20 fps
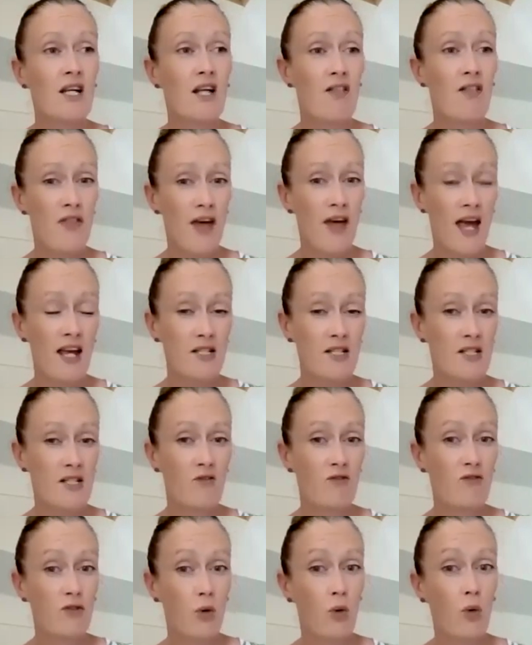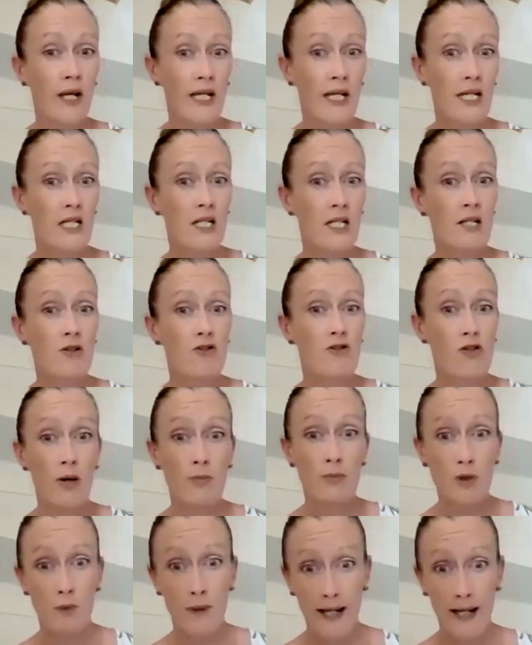that void
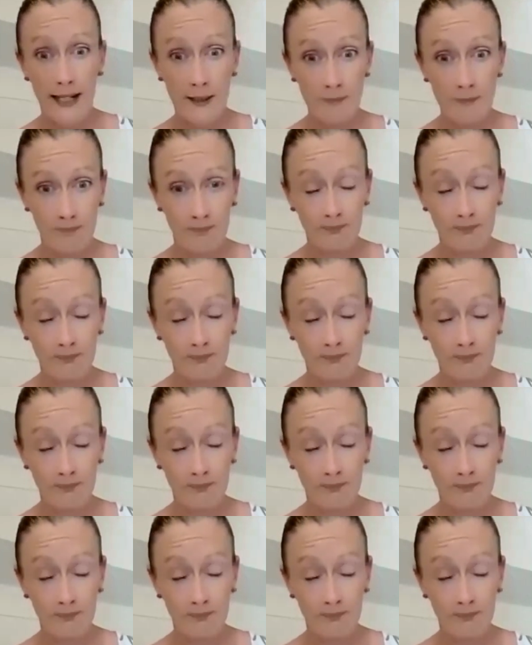dropped away.